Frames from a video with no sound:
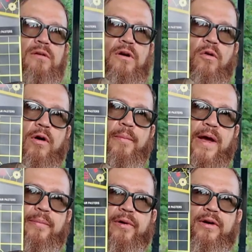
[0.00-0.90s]
go on
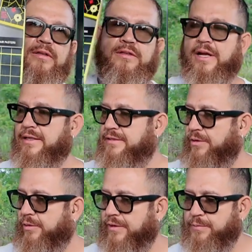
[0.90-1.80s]
paper and
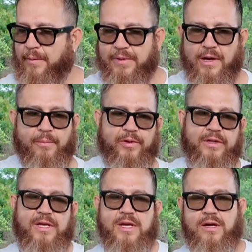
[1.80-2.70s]
zero this puppy up with
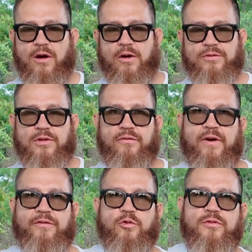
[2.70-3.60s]
the Holosun
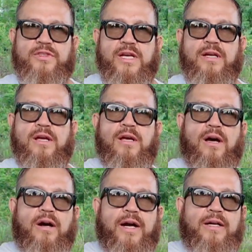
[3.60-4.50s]
512C.
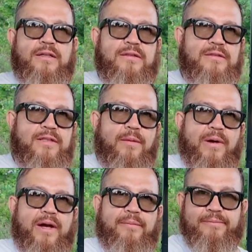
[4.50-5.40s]
All right, stand
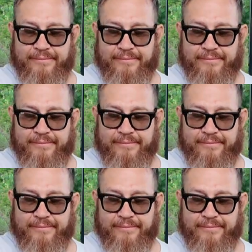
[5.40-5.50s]
by.